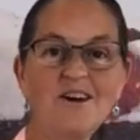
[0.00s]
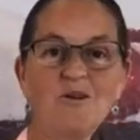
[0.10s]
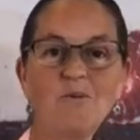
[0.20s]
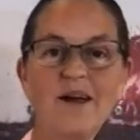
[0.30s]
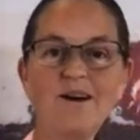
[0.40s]

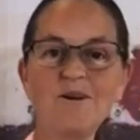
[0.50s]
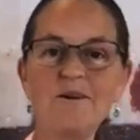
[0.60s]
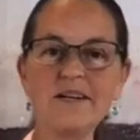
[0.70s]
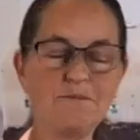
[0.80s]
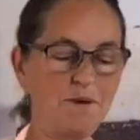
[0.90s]
we are
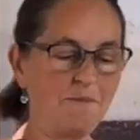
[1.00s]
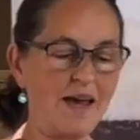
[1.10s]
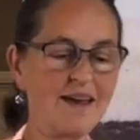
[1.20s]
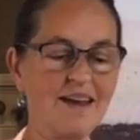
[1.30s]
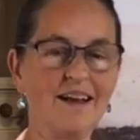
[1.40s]
going to be
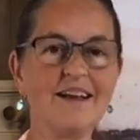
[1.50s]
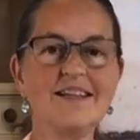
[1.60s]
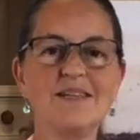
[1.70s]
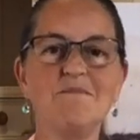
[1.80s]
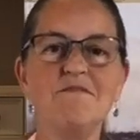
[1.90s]
making
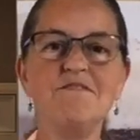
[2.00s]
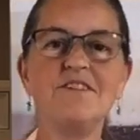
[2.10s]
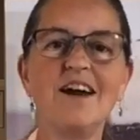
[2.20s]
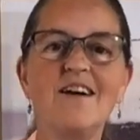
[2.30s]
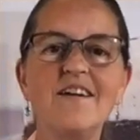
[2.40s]
some
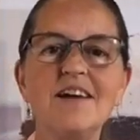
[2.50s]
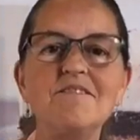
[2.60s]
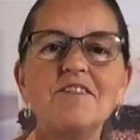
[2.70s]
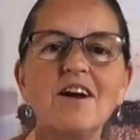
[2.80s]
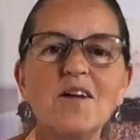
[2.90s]
very,
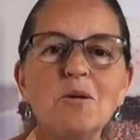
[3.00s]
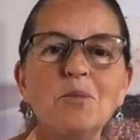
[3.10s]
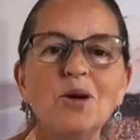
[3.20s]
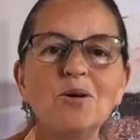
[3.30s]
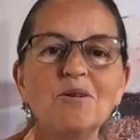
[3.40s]
very
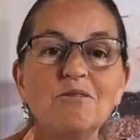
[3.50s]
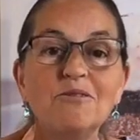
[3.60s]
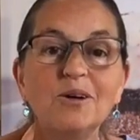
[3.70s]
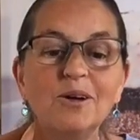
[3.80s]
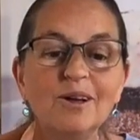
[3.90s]

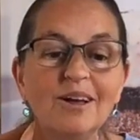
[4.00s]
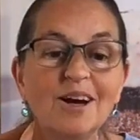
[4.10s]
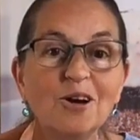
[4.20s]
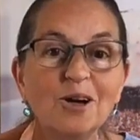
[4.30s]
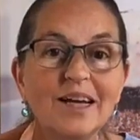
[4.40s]
beautiful
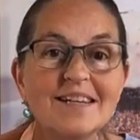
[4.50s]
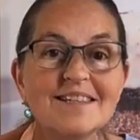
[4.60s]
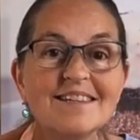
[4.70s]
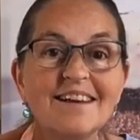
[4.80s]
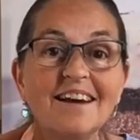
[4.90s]

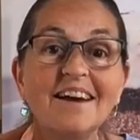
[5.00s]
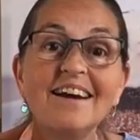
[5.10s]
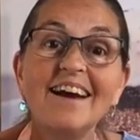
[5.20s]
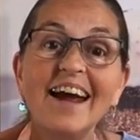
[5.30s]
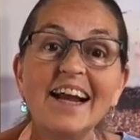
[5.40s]
cookies,
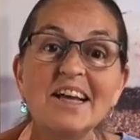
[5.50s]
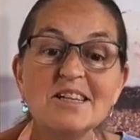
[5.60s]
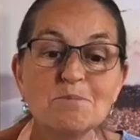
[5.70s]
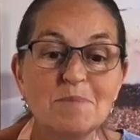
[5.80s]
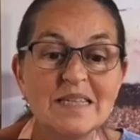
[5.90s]
alias
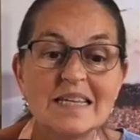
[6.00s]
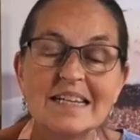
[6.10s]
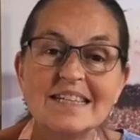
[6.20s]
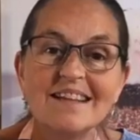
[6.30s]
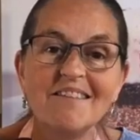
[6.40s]

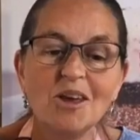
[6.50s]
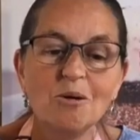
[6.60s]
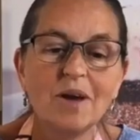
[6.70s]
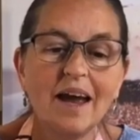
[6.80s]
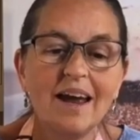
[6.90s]
biscuits in the
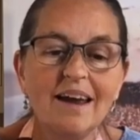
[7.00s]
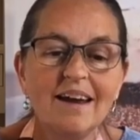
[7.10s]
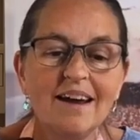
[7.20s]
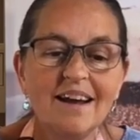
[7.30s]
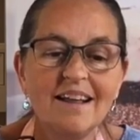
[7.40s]
UK.
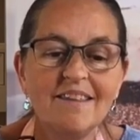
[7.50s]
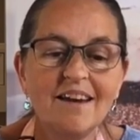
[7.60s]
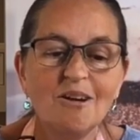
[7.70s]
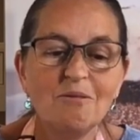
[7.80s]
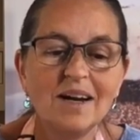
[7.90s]

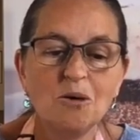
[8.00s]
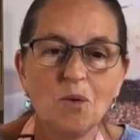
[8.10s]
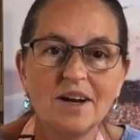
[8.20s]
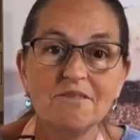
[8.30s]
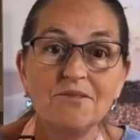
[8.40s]
They're really
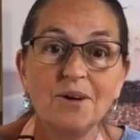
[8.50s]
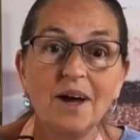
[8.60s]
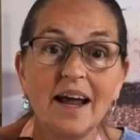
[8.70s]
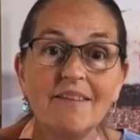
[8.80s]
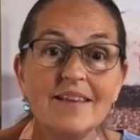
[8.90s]
wonderful,
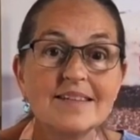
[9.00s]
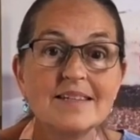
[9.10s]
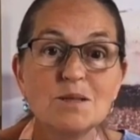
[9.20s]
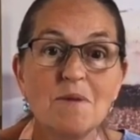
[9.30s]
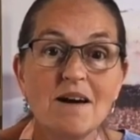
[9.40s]
and this
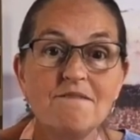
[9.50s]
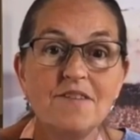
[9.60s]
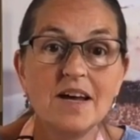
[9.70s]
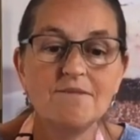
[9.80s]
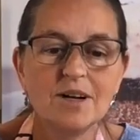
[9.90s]
is my
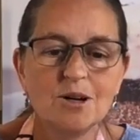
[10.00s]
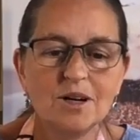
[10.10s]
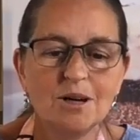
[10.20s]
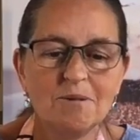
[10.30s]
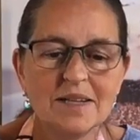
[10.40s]
favorite
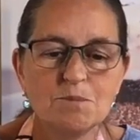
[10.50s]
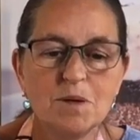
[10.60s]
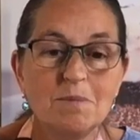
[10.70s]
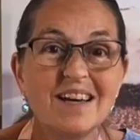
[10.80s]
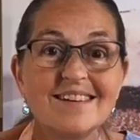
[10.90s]
cookie recipe
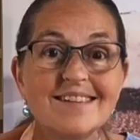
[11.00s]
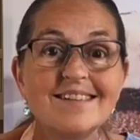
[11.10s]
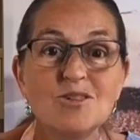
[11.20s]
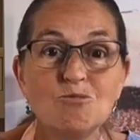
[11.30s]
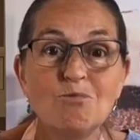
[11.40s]
because
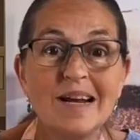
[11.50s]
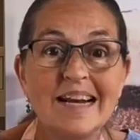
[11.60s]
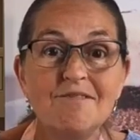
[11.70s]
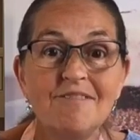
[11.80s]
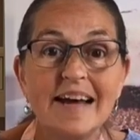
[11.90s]
it's really
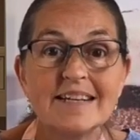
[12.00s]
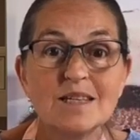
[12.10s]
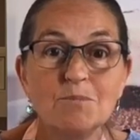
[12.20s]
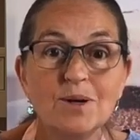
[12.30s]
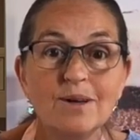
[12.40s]

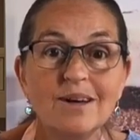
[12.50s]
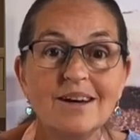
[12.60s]
flexible.